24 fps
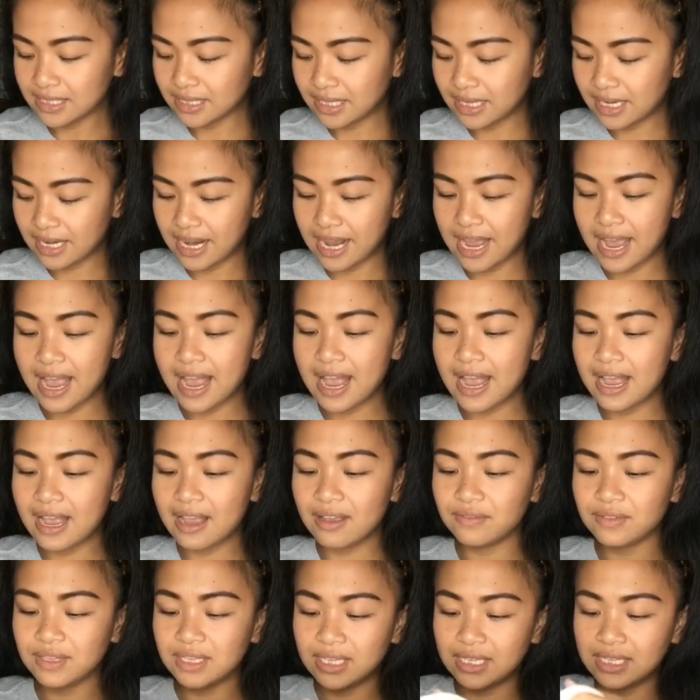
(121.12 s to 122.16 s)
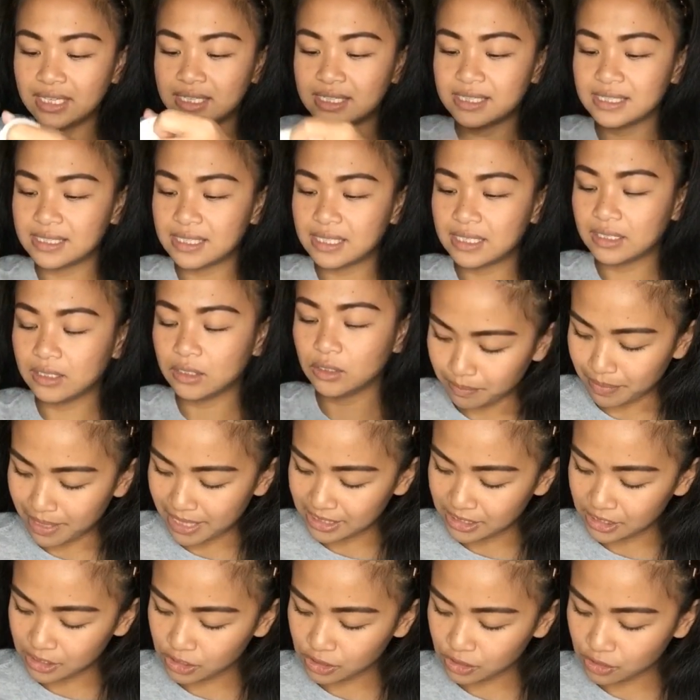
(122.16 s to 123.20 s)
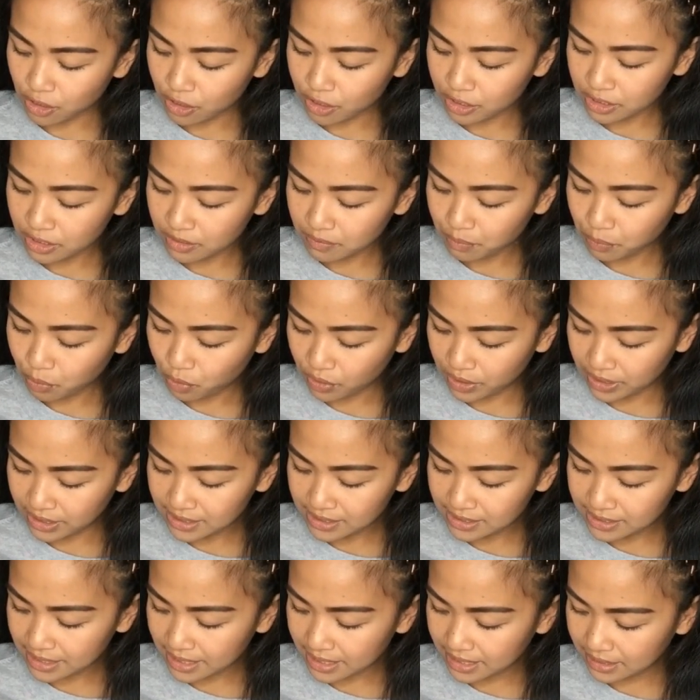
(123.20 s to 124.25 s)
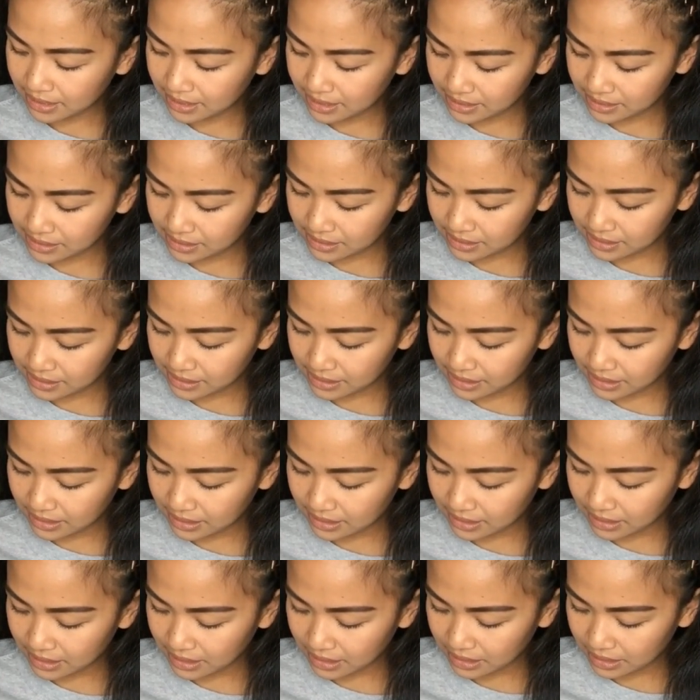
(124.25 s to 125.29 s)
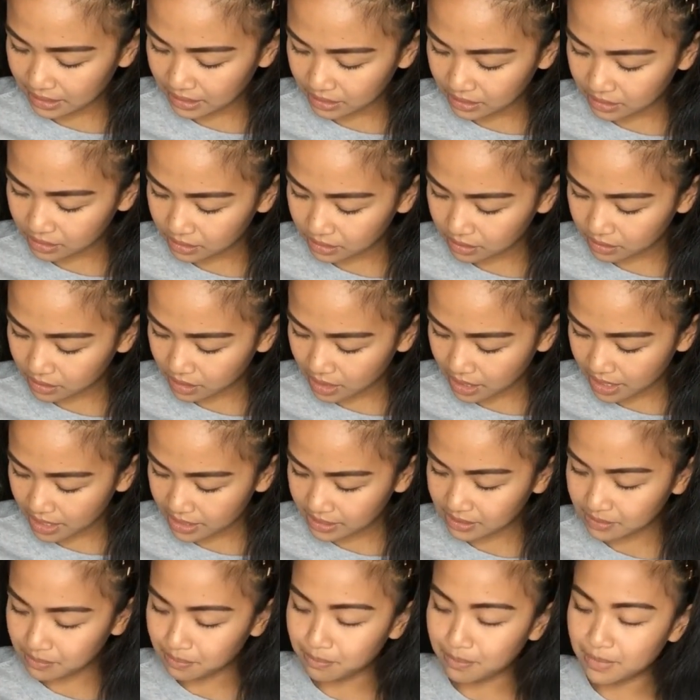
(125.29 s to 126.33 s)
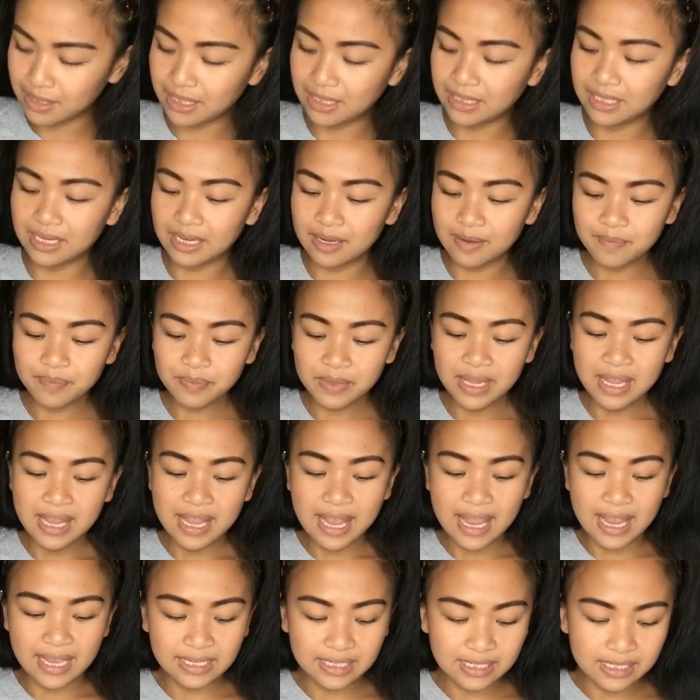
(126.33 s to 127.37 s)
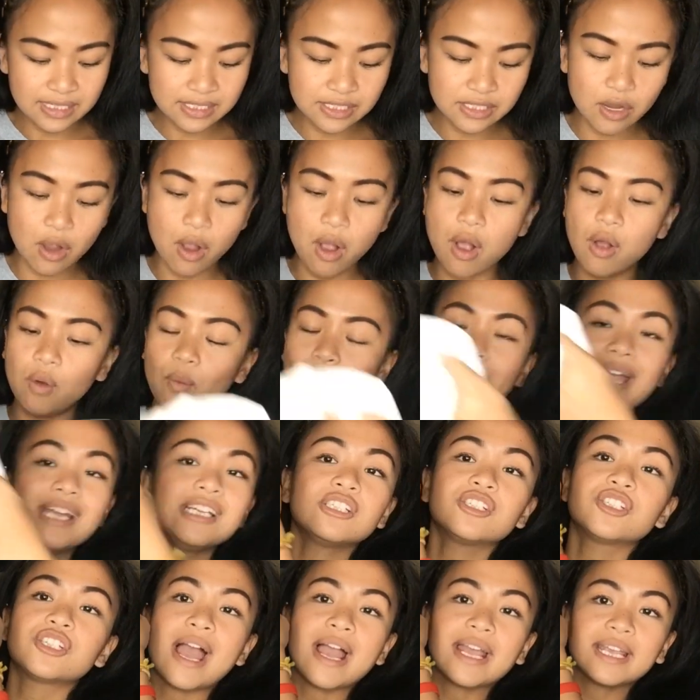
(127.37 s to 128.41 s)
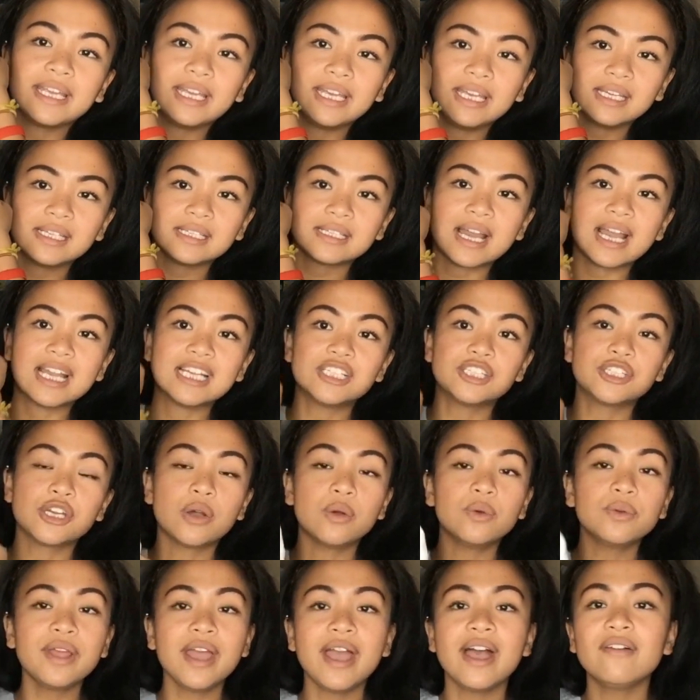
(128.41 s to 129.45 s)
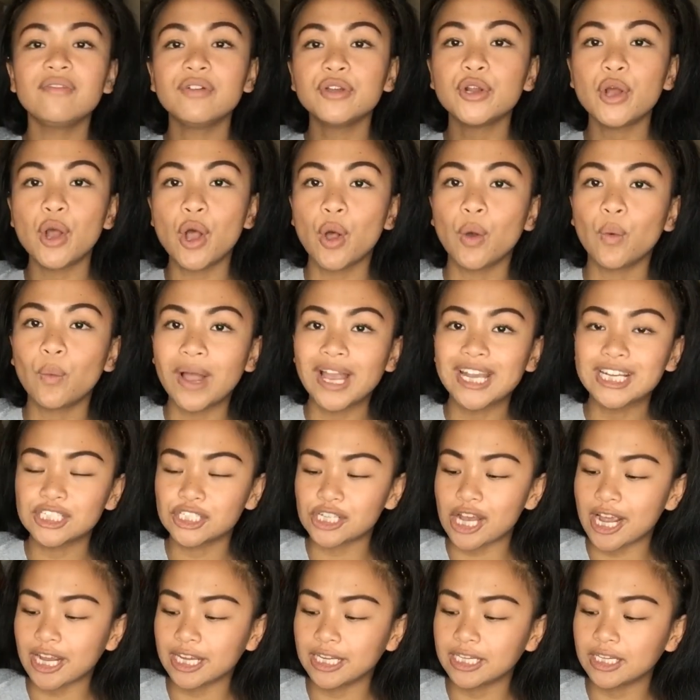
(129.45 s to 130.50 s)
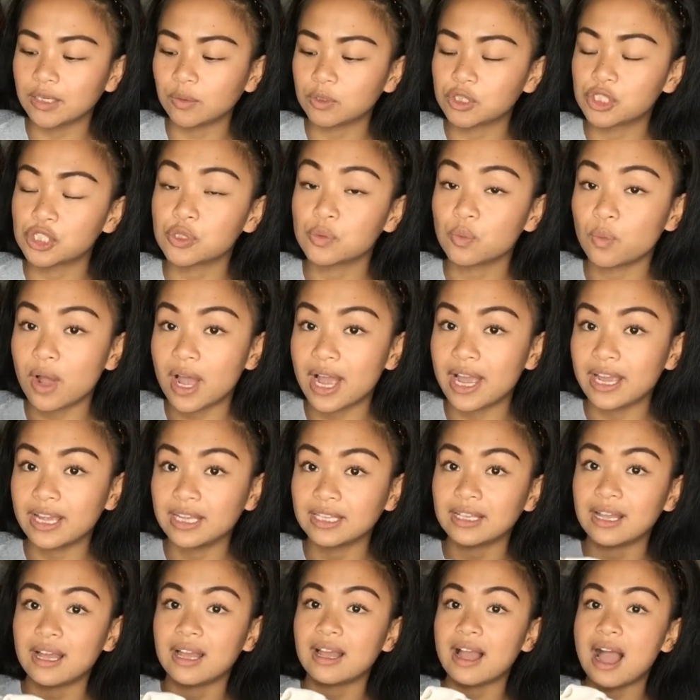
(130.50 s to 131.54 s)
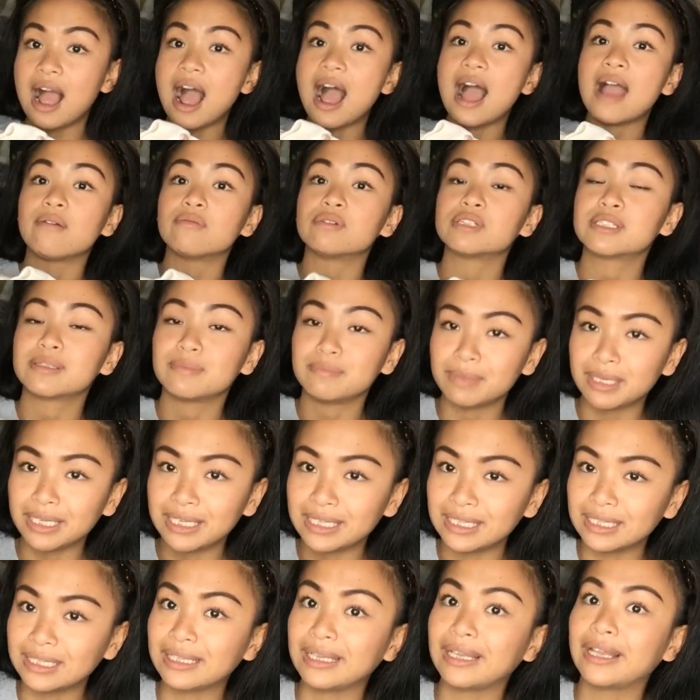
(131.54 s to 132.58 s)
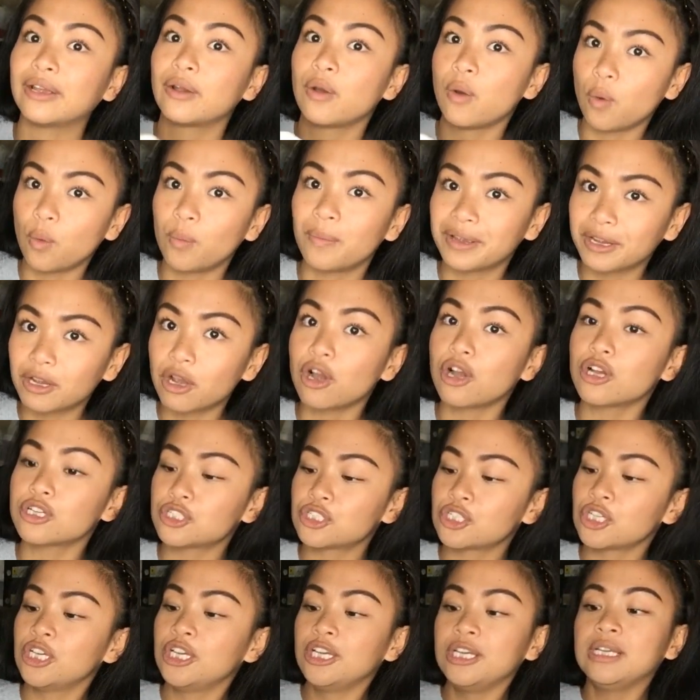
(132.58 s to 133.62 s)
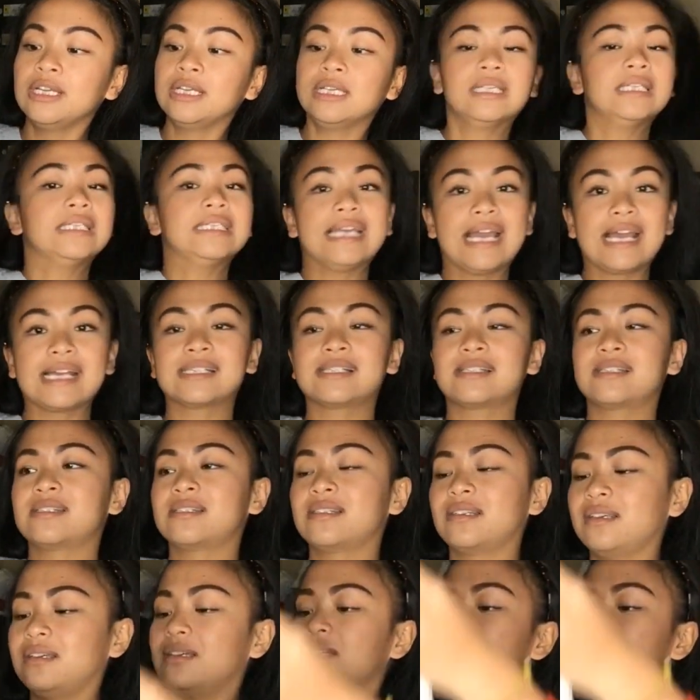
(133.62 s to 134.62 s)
That I have is by Starting Point, and this is in a size medium, and it is an all-white jacket. I don't have an all-white jacket, which is why I was immediately like, oh my gosh, yes.